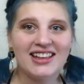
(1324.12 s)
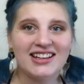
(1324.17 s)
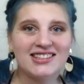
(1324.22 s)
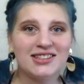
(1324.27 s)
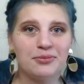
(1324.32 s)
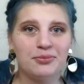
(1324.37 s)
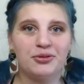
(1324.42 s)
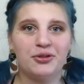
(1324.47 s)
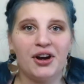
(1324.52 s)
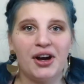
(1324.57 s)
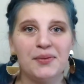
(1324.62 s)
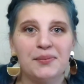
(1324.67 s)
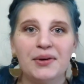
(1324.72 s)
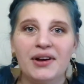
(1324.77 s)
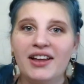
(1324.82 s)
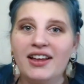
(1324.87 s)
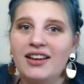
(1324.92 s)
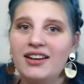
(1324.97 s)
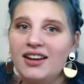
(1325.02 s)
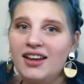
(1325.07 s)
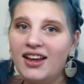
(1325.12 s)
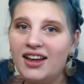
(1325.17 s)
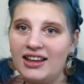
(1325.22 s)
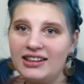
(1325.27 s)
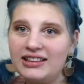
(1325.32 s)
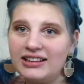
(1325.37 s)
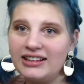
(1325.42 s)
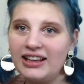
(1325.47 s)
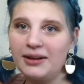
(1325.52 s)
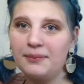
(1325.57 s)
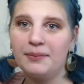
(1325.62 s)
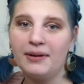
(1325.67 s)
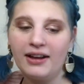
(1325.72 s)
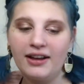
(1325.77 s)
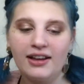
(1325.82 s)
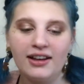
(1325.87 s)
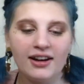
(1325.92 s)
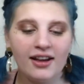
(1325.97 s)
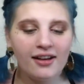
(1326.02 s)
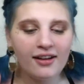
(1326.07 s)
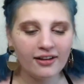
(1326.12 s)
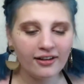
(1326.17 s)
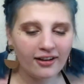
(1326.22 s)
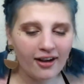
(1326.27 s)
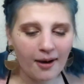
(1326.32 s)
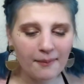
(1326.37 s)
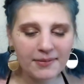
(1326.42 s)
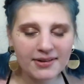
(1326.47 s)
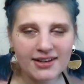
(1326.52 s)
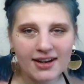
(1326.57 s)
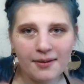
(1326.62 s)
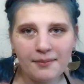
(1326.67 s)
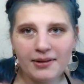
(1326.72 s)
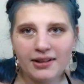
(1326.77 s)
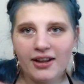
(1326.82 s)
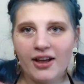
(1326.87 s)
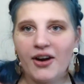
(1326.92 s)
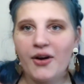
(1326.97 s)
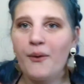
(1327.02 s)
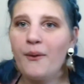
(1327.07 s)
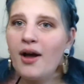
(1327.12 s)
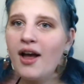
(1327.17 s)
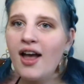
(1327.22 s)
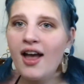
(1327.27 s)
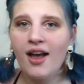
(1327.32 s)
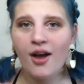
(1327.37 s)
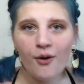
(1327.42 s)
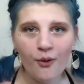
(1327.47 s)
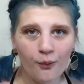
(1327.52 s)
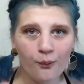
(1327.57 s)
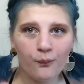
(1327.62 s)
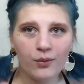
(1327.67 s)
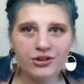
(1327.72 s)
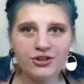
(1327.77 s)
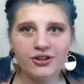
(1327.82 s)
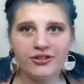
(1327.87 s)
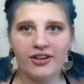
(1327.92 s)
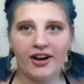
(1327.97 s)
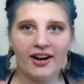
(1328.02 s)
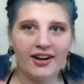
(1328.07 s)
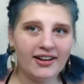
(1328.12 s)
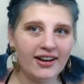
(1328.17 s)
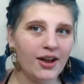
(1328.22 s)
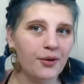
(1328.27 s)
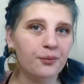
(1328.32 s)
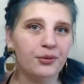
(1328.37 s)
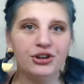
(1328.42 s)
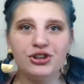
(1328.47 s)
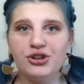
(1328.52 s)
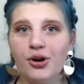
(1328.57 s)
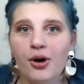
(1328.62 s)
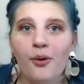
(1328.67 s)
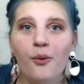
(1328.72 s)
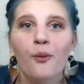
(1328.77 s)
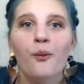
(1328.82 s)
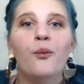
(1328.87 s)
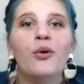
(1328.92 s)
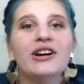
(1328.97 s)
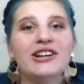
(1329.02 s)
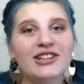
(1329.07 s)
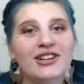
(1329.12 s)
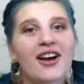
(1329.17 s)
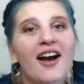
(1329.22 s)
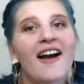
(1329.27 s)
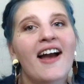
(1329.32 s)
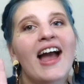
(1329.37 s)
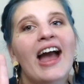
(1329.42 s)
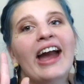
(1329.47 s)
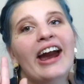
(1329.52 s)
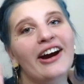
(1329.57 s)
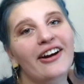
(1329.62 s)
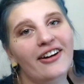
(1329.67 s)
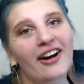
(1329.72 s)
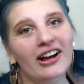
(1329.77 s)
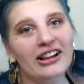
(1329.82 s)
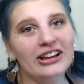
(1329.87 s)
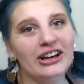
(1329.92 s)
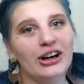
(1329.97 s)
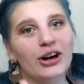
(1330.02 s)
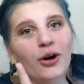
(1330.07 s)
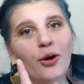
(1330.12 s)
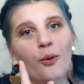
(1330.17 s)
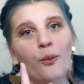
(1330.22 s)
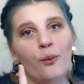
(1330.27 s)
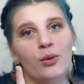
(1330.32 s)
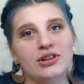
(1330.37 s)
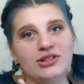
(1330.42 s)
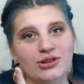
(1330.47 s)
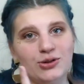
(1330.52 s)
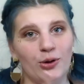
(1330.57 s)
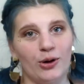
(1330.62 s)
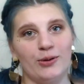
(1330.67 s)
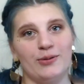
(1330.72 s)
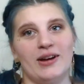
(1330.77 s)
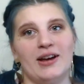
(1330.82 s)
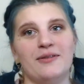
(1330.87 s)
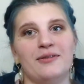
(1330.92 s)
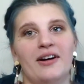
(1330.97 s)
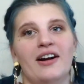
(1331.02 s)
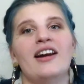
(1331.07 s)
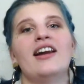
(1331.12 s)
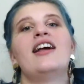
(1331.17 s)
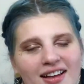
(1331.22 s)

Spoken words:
that subscribe button, hit the like button, comment down below what you thought and which hair color was your favorite.